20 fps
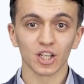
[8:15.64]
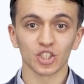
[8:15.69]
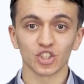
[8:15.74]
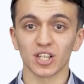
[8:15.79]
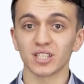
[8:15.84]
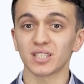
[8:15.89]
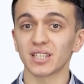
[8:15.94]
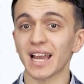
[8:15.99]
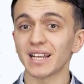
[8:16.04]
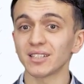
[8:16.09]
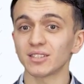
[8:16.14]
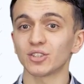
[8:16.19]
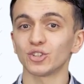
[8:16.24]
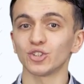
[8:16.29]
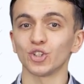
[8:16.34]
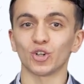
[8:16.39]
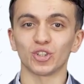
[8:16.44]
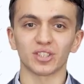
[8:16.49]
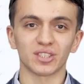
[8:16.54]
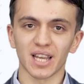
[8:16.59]
Just enter
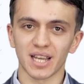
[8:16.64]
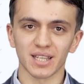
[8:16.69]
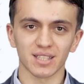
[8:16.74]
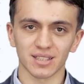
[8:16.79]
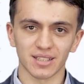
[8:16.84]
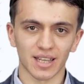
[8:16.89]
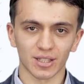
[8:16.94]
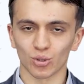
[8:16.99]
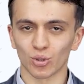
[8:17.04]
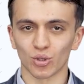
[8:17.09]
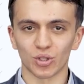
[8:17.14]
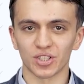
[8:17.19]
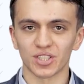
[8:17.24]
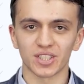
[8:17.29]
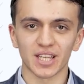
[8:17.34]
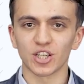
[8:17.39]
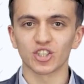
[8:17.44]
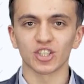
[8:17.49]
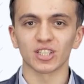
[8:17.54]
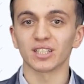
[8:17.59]
your Testnet or
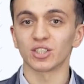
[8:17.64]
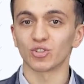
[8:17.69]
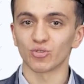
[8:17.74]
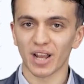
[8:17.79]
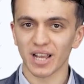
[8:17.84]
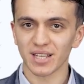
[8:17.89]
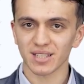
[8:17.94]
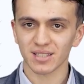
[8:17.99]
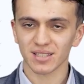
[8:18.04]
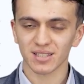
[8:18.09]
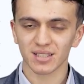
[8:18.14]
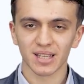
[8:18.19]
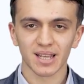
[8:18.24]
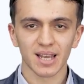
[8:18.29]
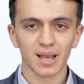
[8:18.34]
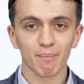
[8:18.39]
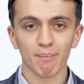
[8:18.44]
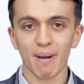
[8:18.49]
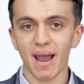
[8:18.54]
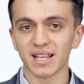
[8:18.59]
StageNet address,
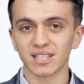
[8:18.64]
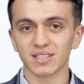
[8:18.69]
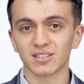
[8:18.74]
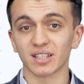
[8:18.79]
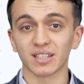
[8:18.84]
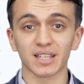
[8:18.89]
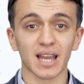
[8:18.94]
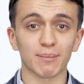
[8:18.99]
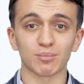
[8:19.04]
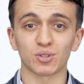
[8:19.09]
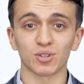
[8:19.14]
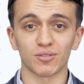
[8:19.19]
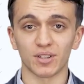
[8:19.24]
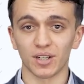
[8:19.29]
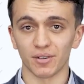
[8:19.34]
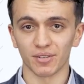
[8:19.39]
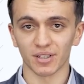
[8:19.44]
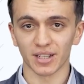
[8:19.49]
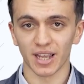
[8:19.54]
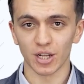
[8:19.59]
pass the CAPTCHA
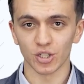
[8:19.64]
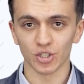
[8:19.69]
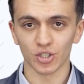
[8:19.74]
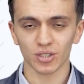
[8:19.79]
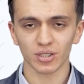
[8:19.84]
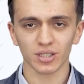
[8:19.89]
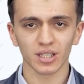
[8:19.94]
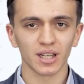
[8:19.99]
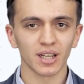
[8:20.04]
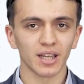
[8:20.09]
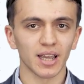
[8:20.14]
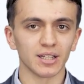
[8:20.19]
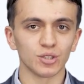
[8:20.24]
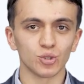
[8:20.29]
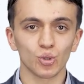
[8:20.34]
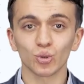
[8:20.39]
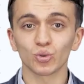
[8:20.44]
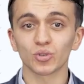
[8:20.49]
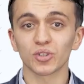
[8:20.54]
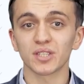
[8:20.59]
verification,
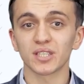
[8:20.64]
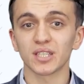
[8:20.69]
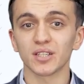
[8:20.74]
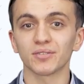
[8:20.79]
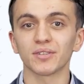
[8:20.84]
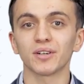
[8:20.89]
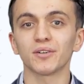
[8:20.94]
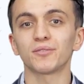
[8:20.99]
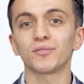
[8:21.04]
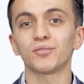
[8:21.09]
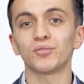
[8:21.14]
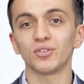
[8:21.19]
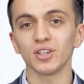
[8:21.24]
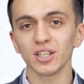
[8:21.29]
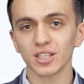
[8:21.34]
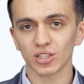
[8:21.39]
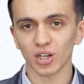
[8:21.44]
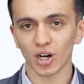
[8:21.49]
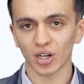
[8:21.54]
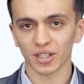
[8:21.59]
and you'll receive
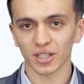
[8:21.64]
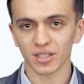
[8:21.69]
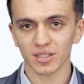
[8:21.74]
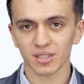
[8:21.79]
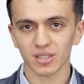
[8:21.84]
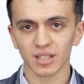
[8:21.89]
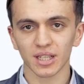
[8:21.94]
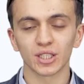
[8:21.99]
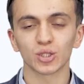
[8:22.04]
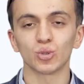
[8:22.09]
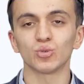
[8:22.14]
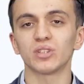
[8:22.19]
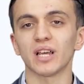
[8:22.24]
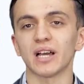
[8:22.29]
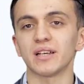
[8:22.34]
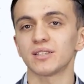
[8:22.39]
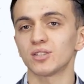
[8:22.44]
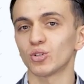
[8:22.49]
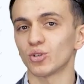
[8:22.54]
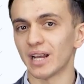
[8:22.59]
free tokens to
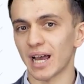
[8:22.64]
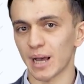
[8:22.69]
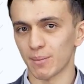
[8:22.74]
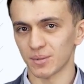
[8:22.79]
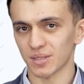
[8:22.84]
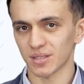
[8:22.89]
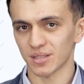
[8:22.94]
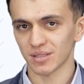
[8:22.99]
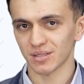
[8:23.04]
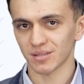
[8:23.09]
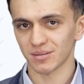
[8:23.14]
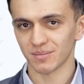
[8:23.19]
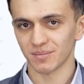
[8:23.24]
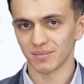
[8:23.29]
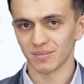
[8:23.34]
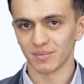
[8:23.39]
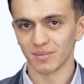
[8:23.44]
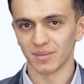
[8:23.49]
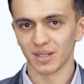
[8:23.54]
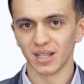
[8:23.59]
test your apps.
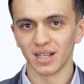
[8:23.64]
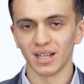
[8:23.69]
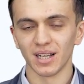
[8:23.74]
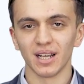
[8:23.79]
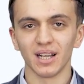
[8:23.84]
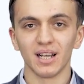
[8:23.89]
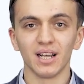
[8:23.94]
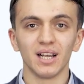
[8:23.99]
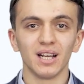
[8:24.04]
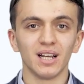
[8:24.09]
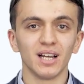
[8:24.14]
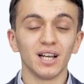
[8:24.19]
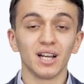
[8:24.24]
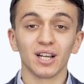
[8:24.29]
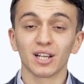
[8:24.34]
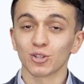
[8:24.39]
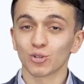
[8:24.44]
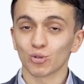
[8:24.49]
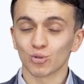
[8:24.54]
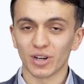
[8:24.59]

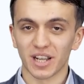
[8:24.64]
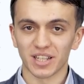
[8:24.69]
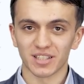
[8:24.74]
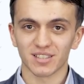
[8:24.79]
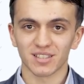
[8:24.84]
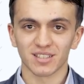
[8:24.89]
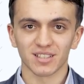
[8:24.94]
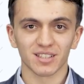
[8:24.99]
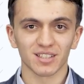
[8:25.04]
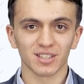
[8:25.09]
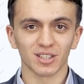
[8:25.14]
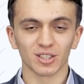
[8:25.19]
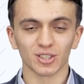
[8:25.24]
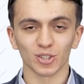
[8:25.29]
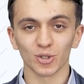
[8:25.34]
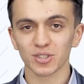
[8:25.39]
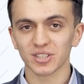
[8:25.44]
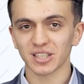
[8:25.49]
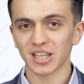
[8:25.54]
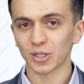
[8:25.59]
Great.
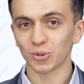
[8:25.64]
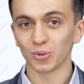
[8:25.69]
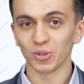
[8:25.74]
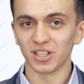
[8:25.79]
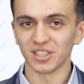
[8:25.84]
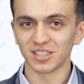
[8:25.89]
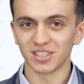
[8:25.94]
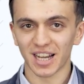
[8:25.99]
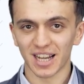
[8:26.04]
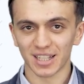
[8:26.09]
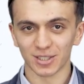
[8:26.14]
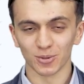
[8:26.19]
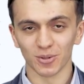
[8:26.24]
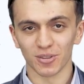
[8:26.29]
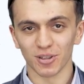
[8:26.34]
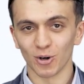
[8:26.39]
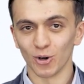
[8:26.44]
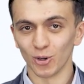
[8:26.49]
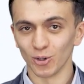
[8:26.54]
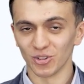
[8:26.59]
Looks like we are done
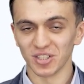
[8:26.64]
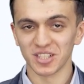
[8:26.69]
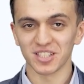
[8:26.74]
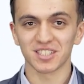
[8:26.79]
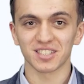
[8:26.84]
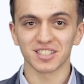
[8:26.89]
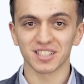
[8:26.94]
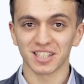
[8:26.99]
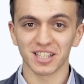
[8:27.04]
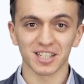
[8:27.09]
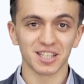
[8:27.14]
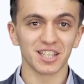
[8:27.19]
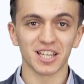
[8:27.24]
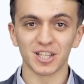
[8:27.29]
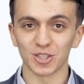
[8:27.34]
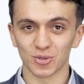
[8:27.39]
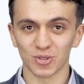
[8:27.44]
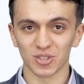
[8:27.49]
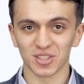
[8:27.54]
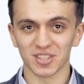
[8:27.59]
with all this
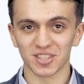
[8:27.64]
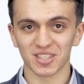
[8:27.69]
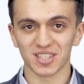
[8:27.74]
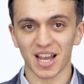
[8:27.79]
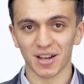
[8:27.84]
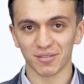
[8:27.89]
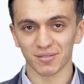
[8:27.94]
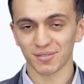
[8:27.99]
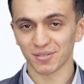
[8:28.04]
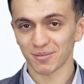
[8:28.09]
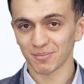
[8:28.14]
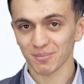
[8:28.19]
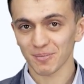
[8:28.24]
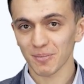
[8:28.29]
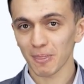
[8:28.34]
interesting stuff.